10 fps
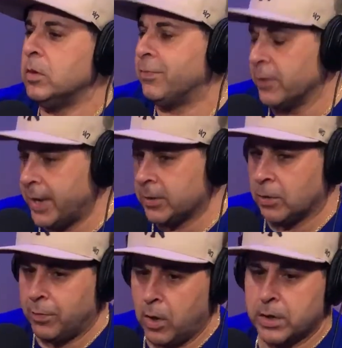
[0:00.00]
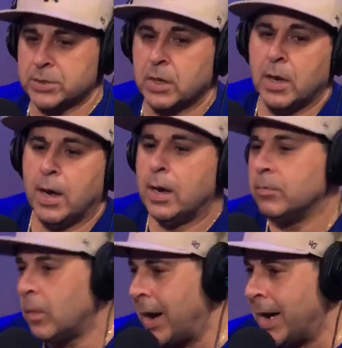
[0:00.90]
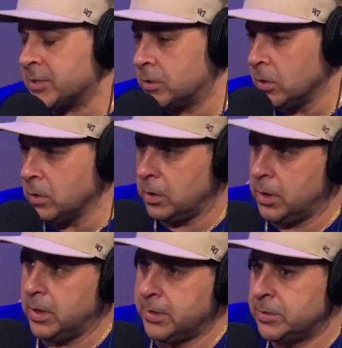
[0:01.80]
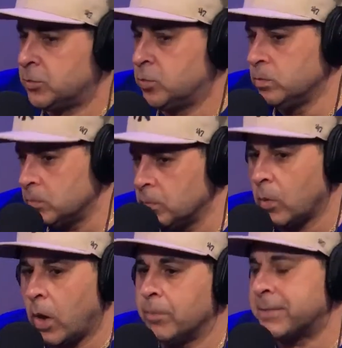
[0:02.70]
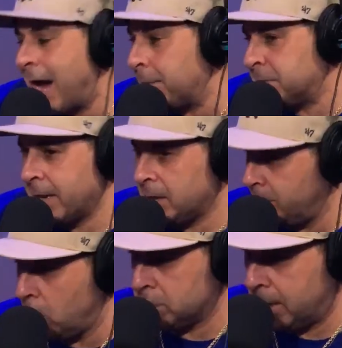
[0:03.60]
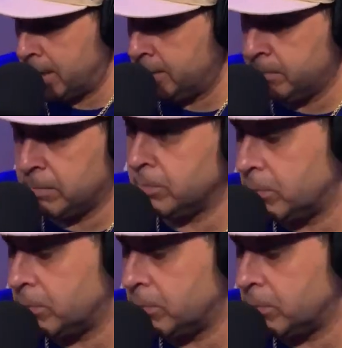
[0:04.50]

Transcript: Fernando Vargas. Oscar is top 10 of all time.